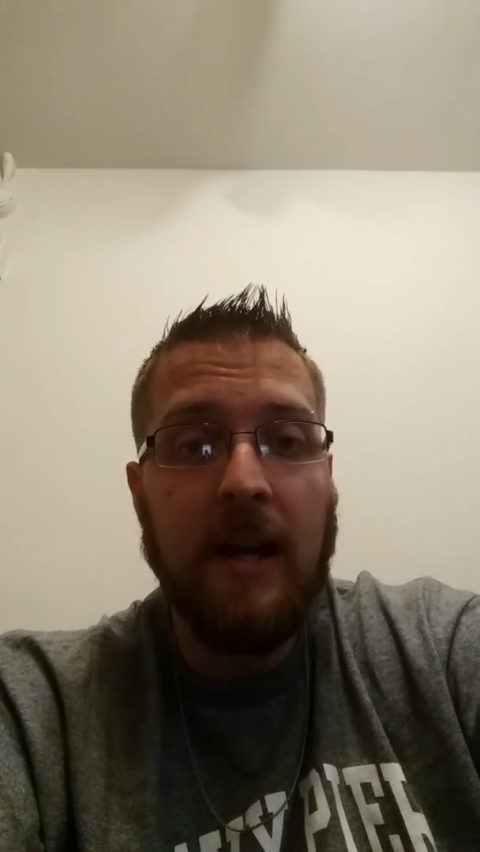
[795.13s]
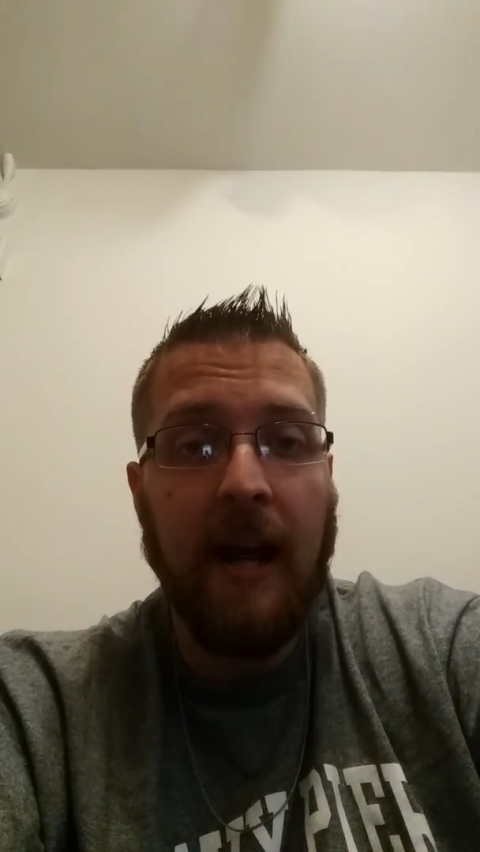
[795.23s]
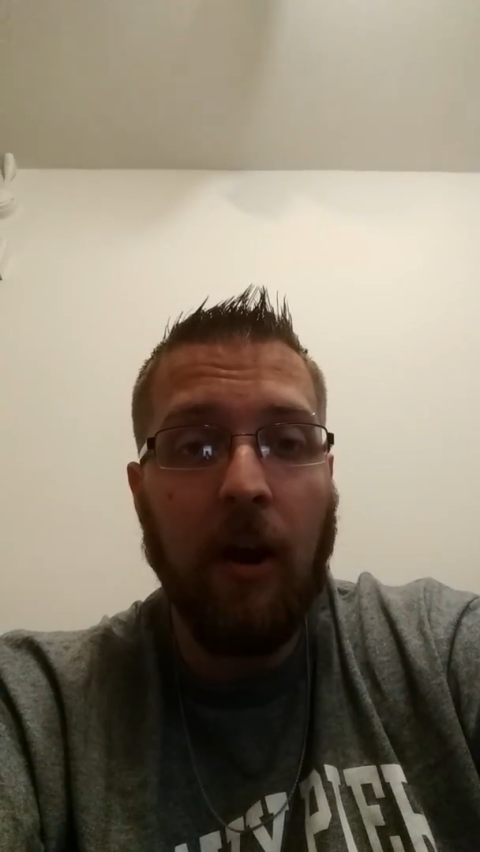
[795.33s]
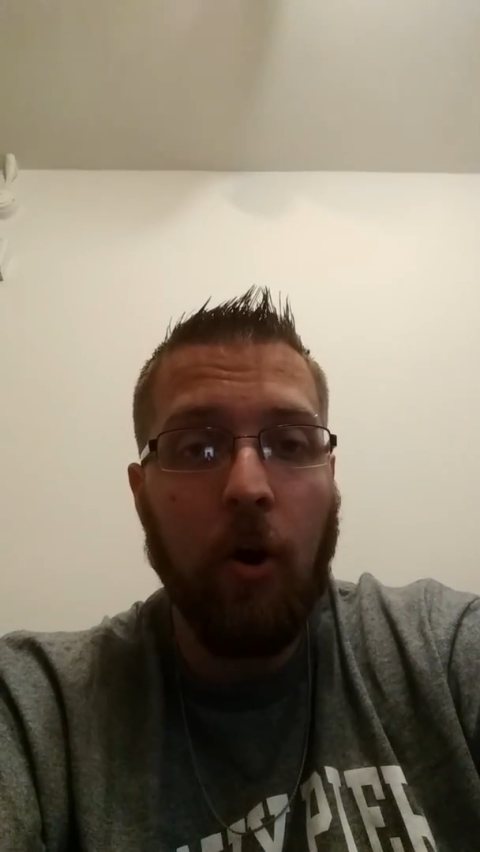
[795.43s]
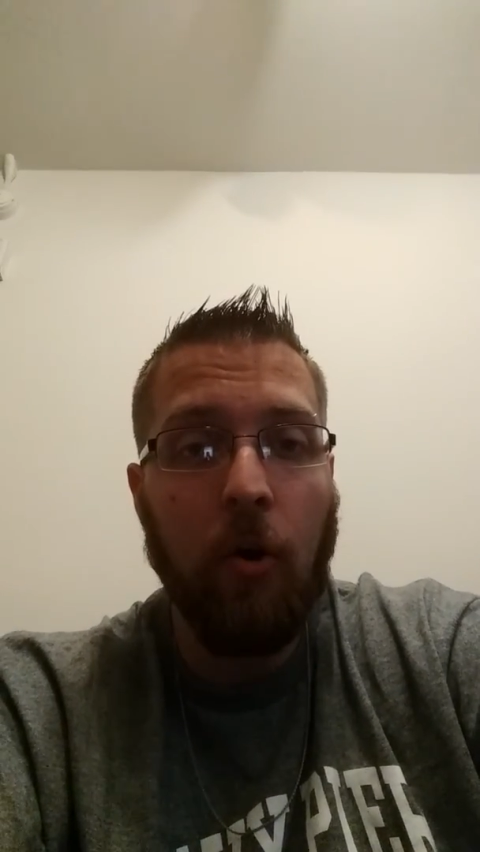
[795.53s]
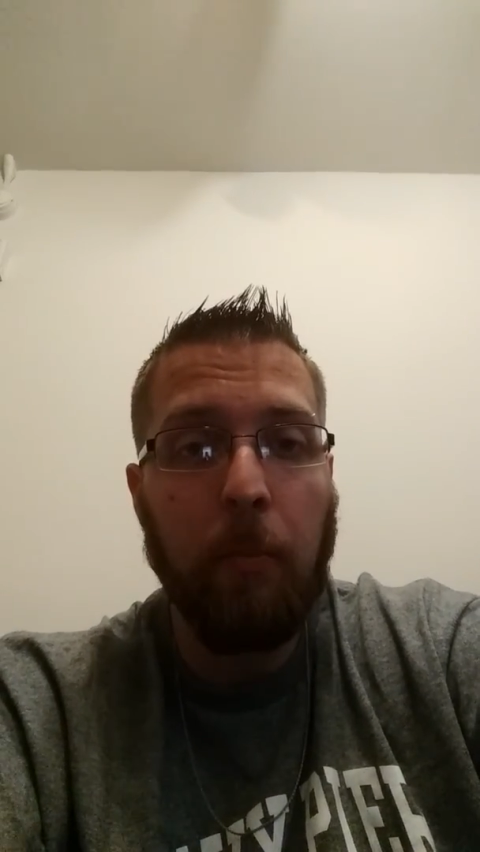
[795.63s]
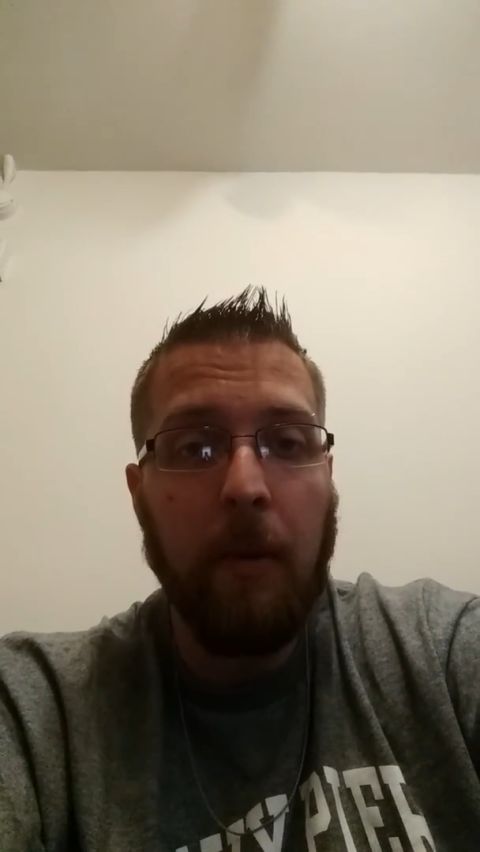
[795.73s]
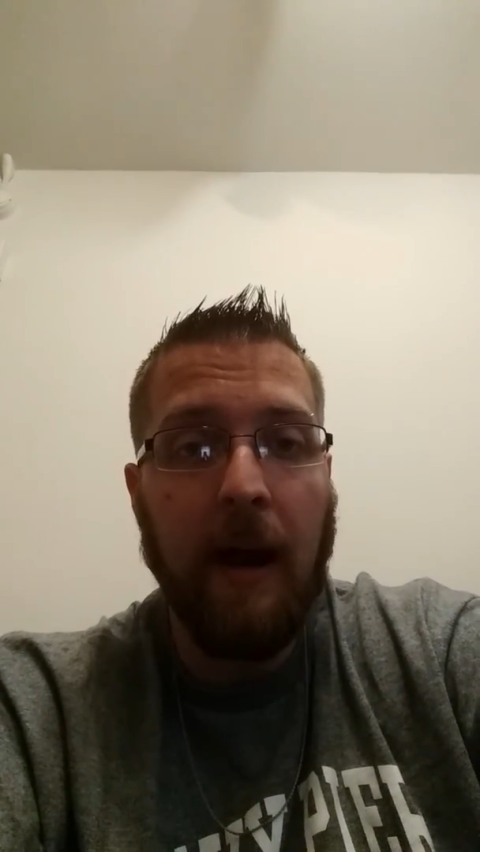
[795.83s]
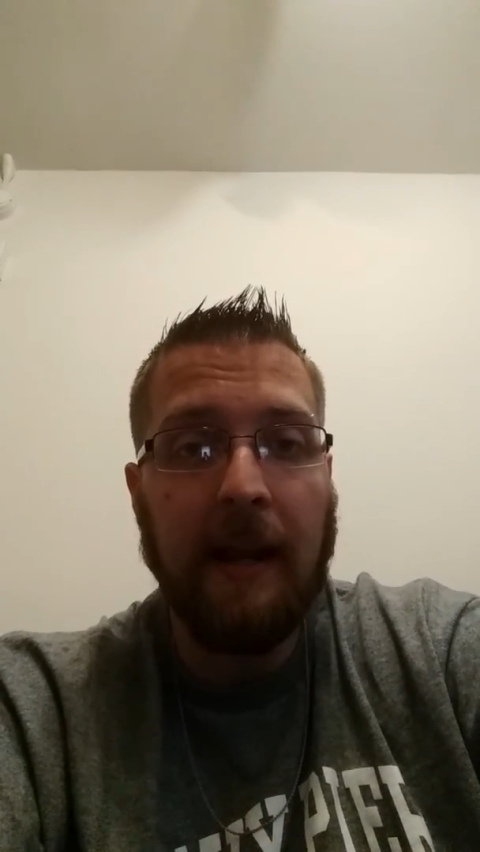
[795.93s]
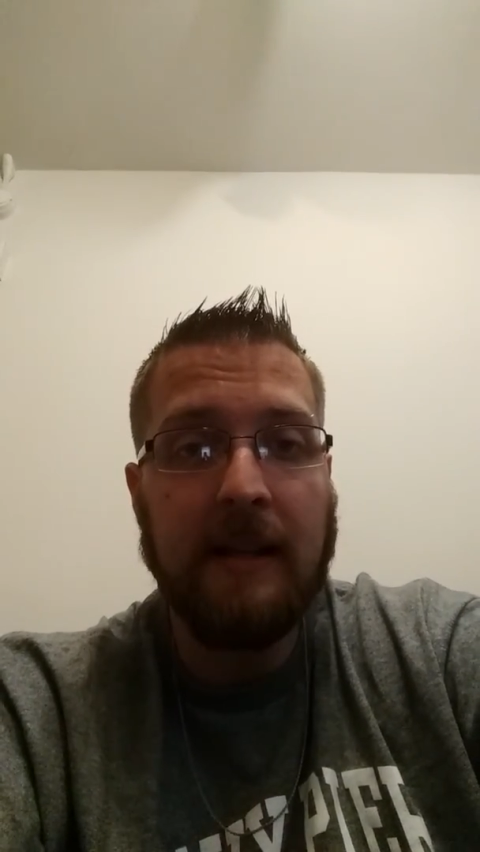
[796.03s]
I hope
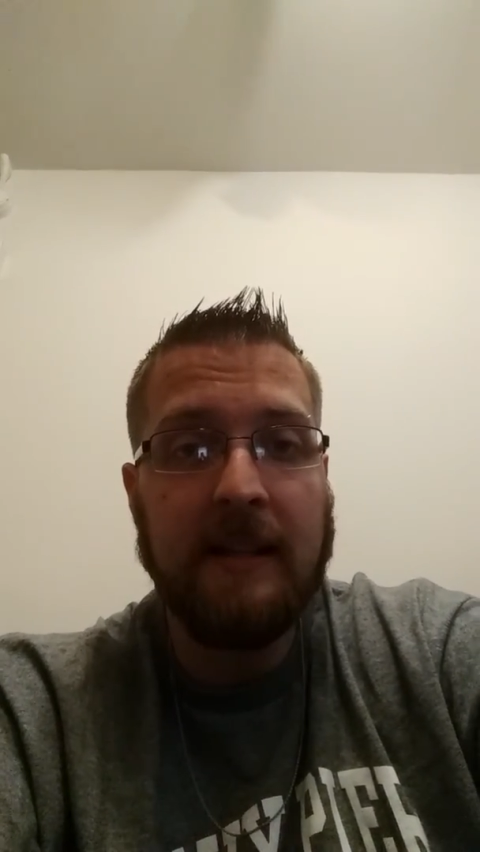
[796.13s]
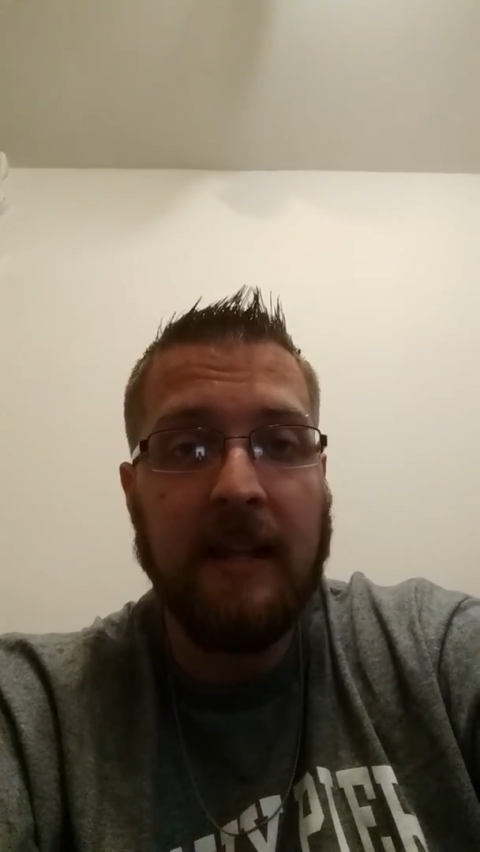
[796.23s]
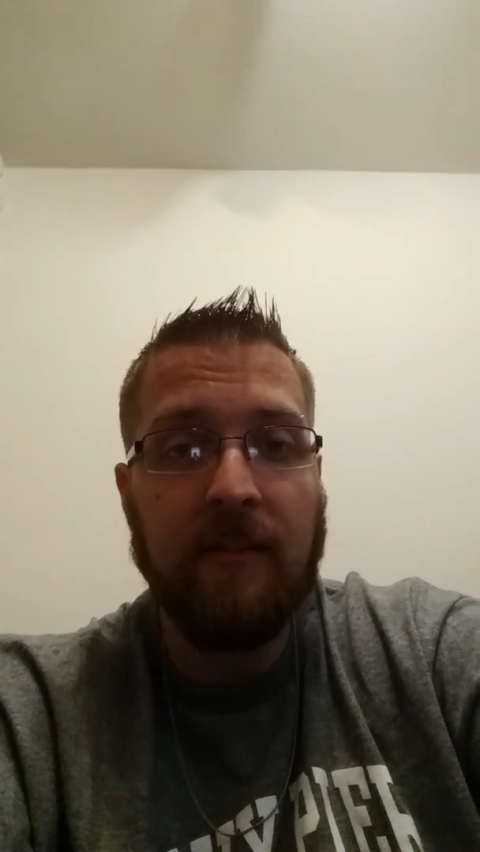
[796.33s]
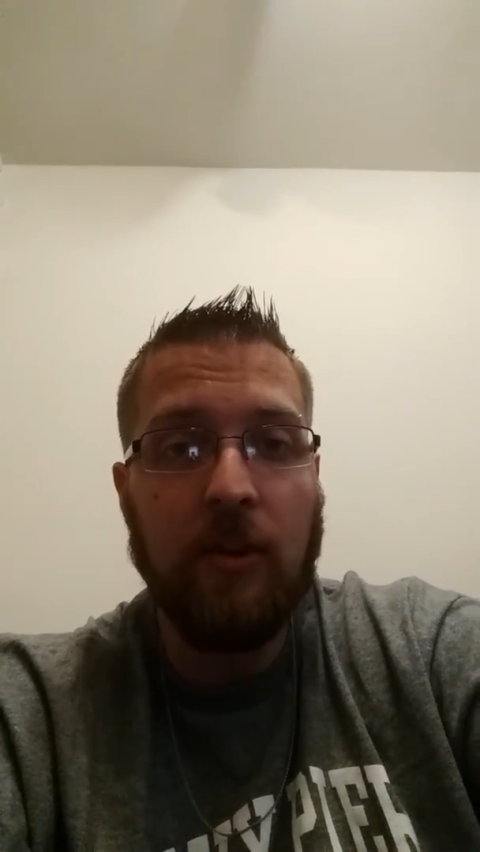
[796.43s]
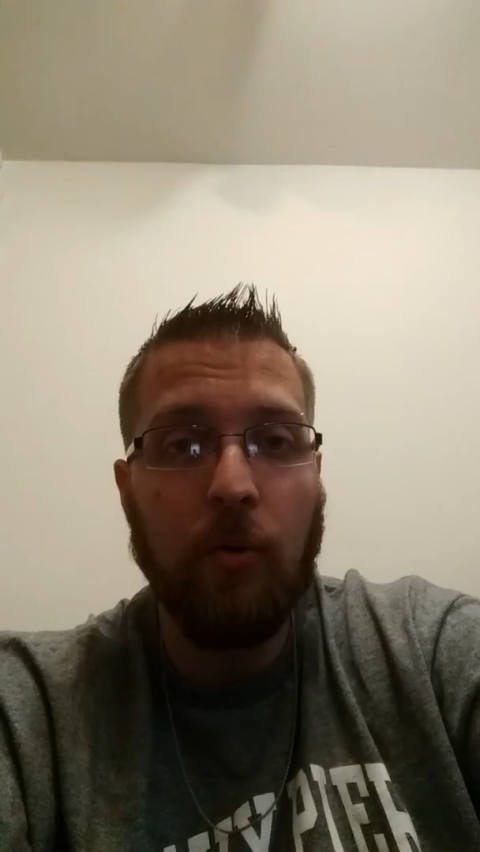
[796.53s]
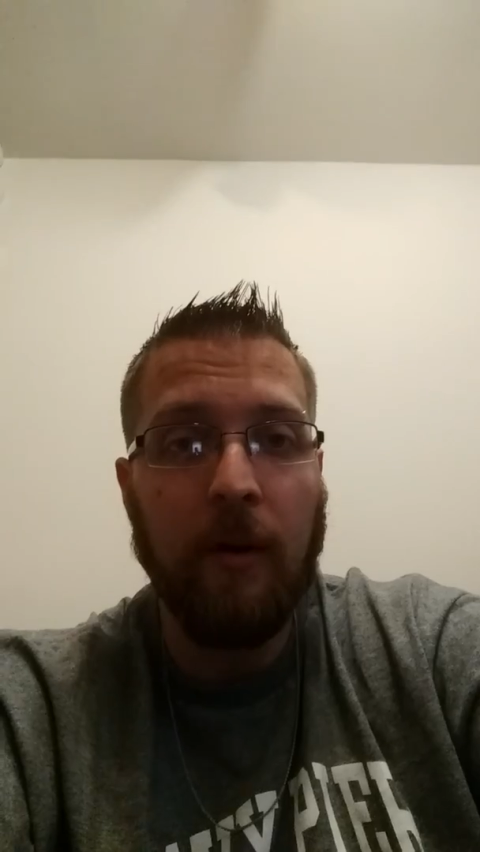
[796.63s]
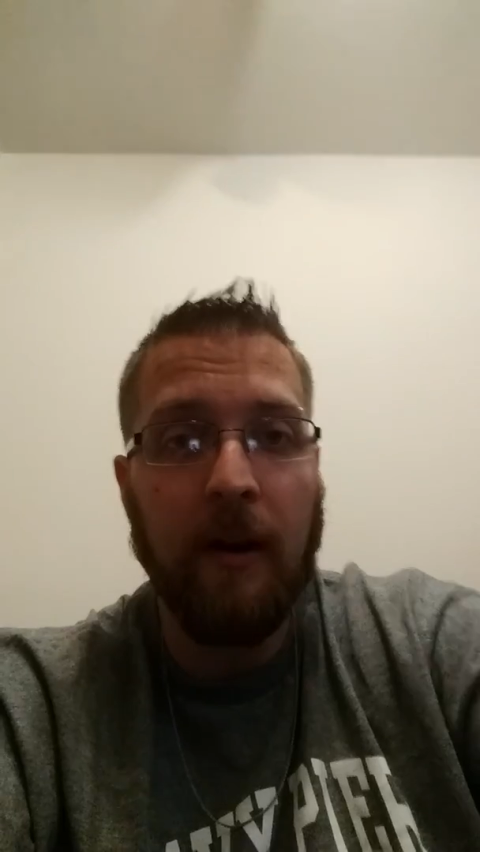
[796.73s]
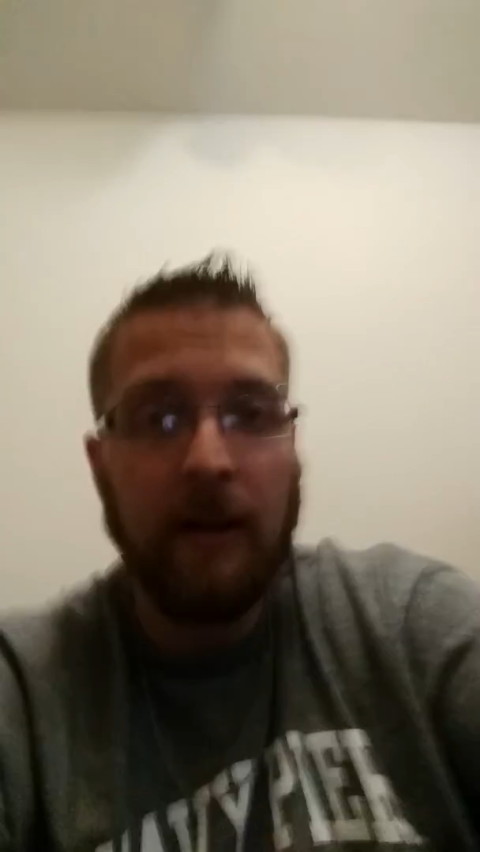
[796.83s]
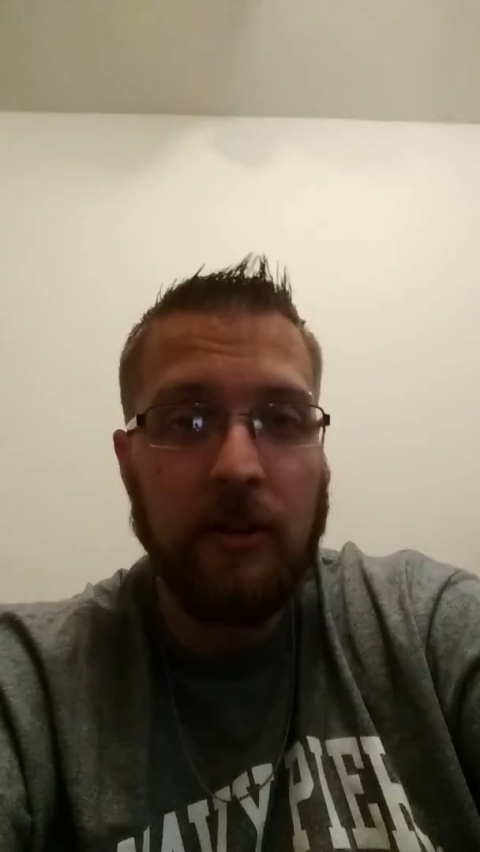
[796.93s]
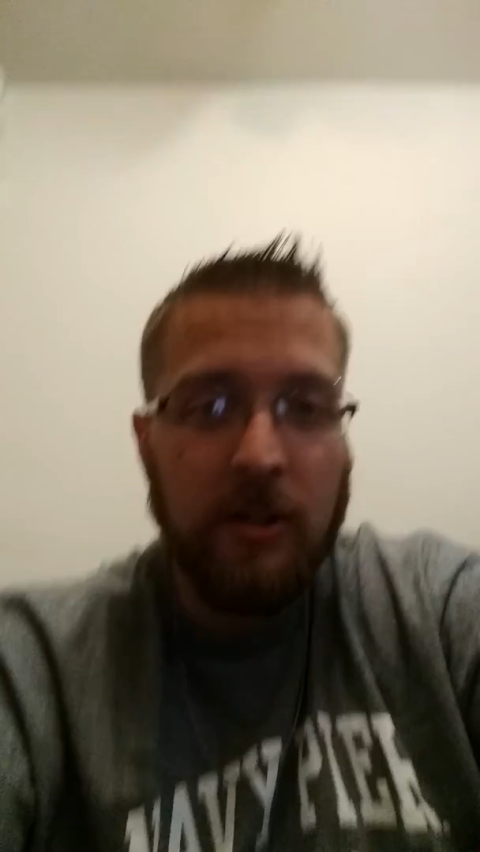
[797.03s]
I could give you a